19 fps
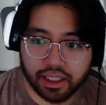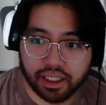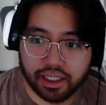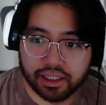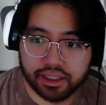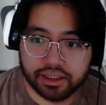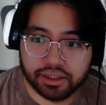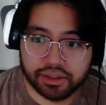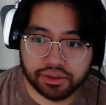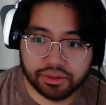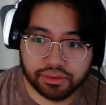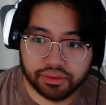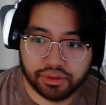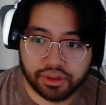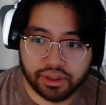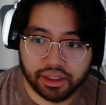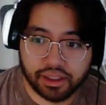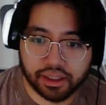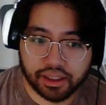into
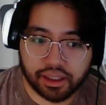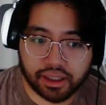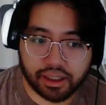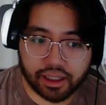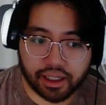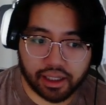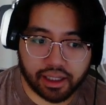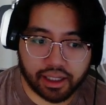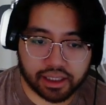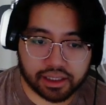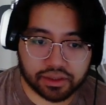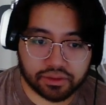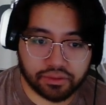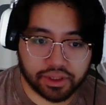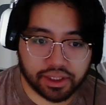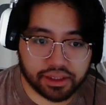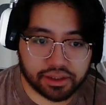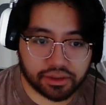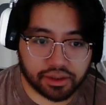the
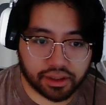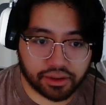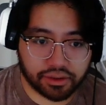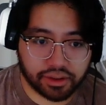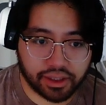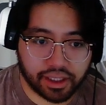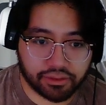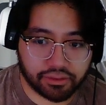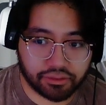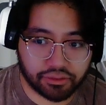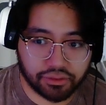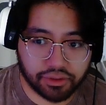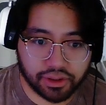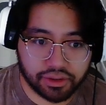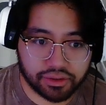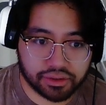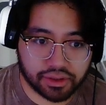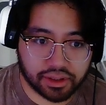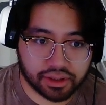XV, so I already have a
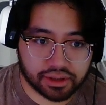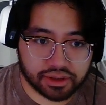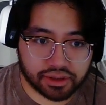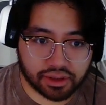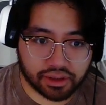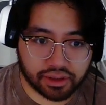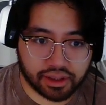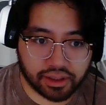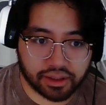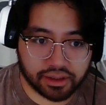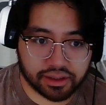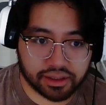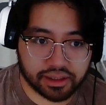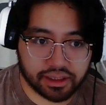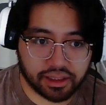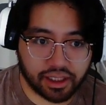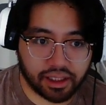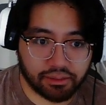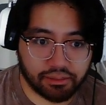really strong start there since
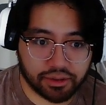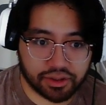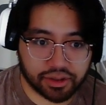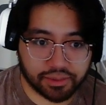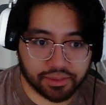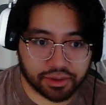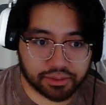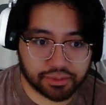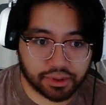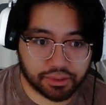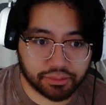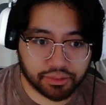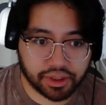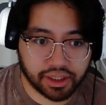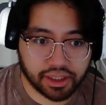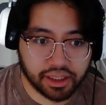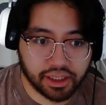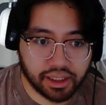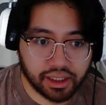he gave me so much
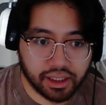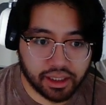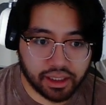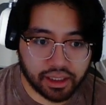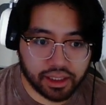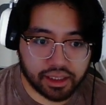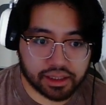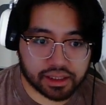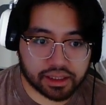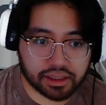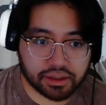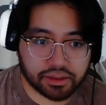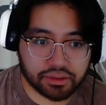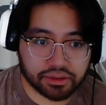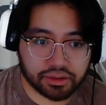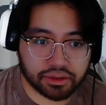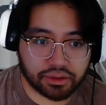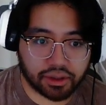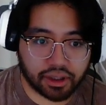memory. He's going to go
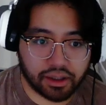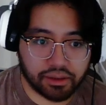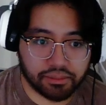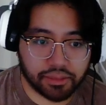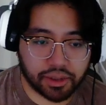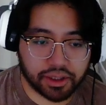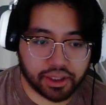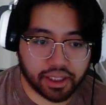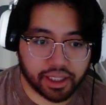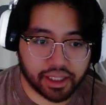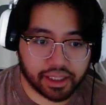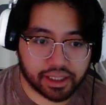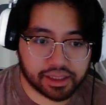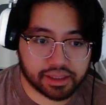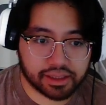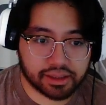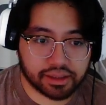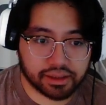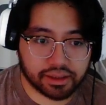into Growlmon
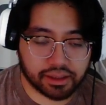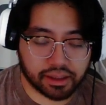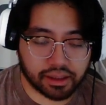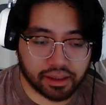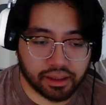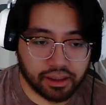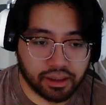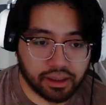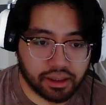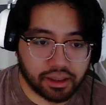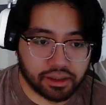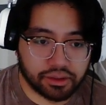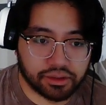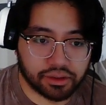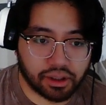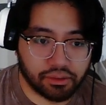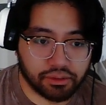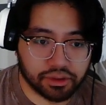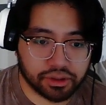X to
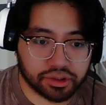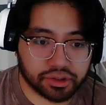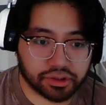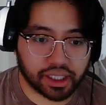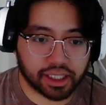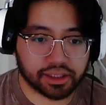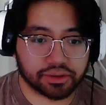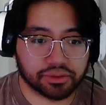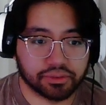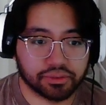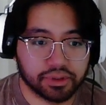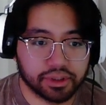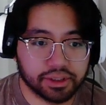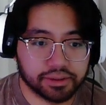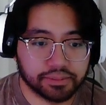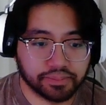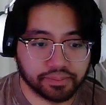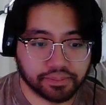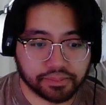draw 1, trash
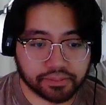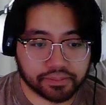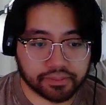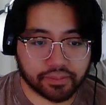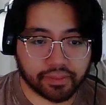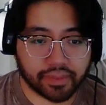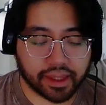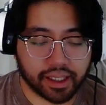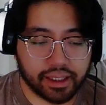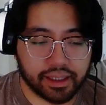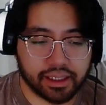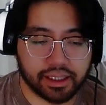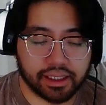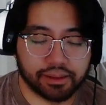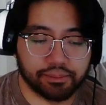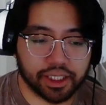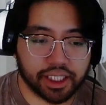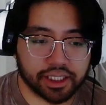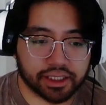1, and
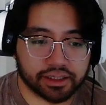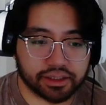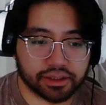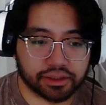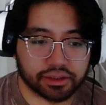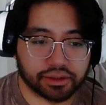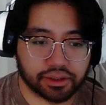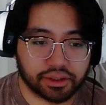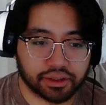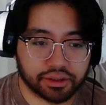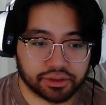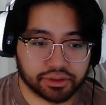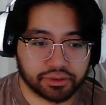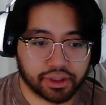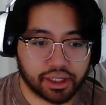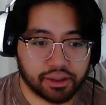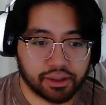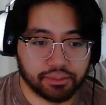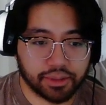then because there's a
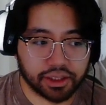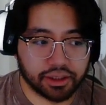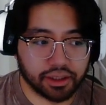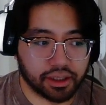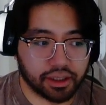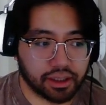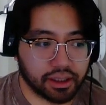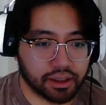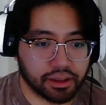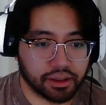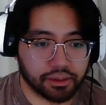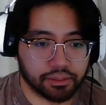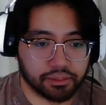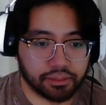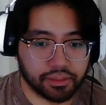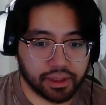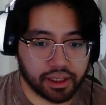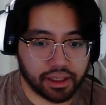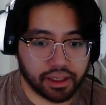Growlmon
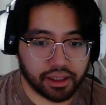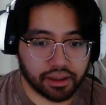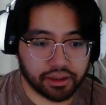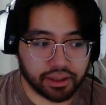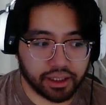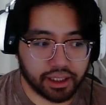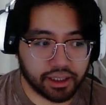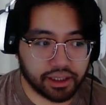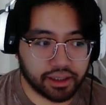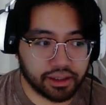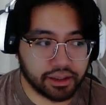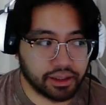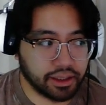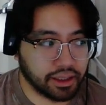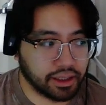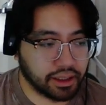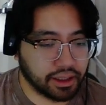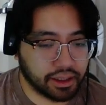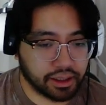in
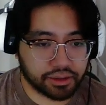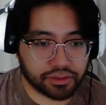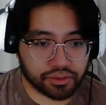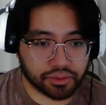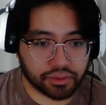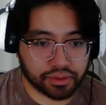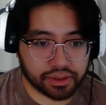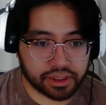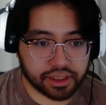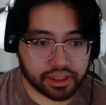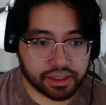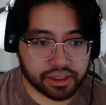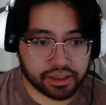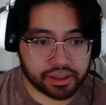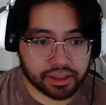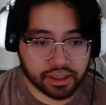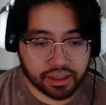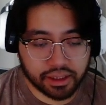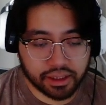the sources,